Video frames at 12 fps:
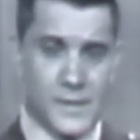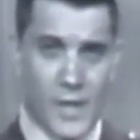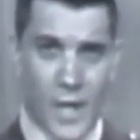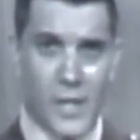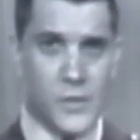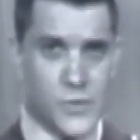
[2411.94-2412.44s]

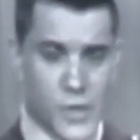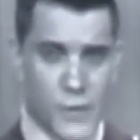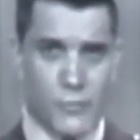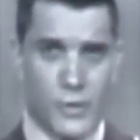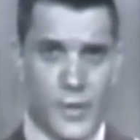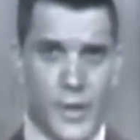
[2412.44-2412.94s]
Now, in
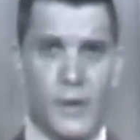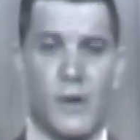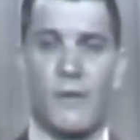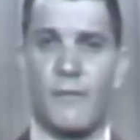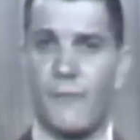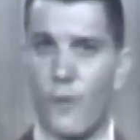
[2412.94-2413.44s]
general, there
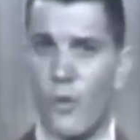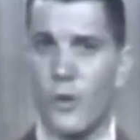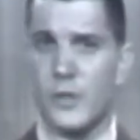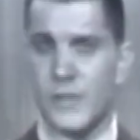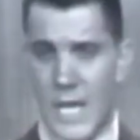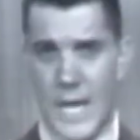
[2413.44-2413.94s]
are
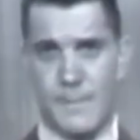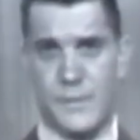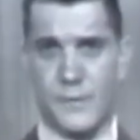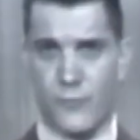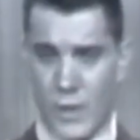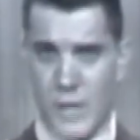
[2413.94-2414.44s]
four
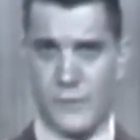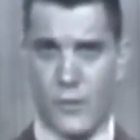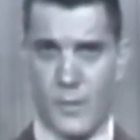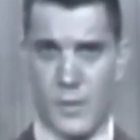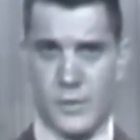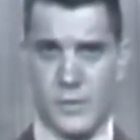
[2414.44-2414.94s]
types of
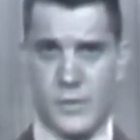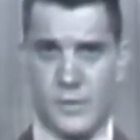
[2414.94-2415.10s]
transformers.